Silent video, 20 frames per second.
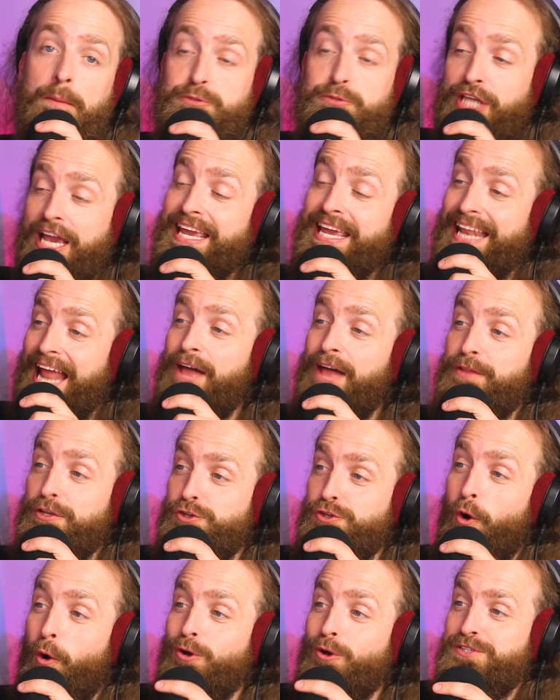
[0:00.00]
I'm checking out
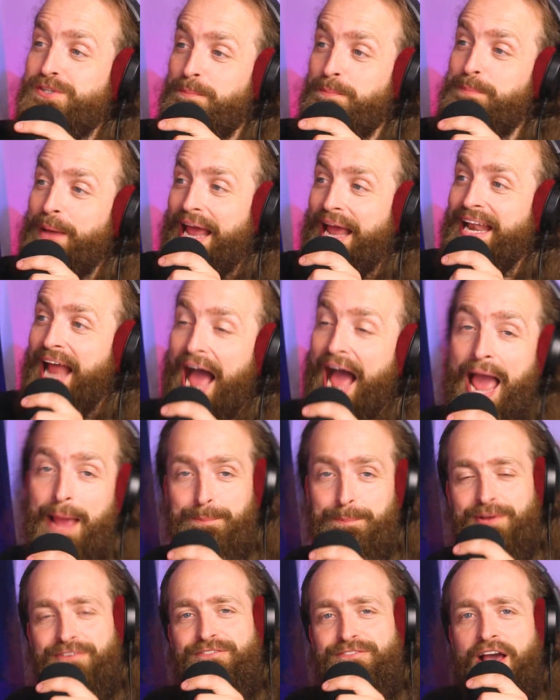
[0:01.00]
this awesome band,
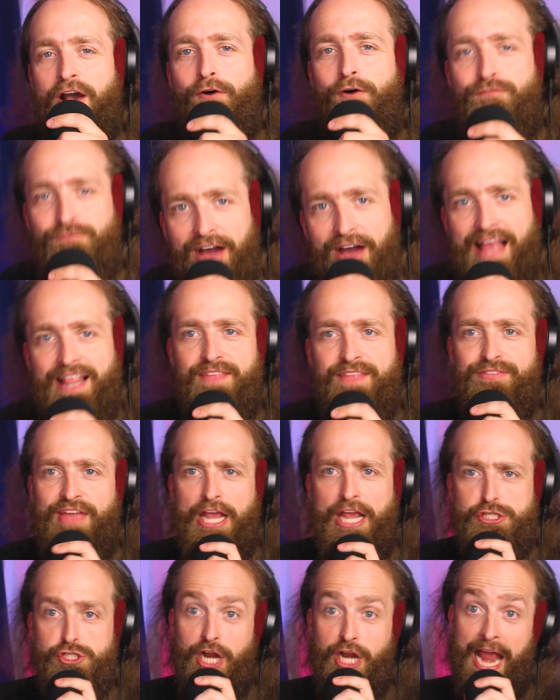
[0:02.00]
Prevail, Violent
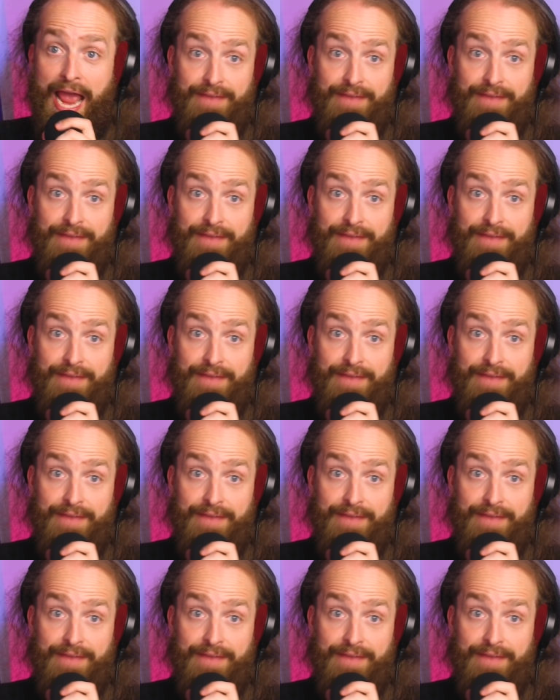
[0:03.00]
Nature.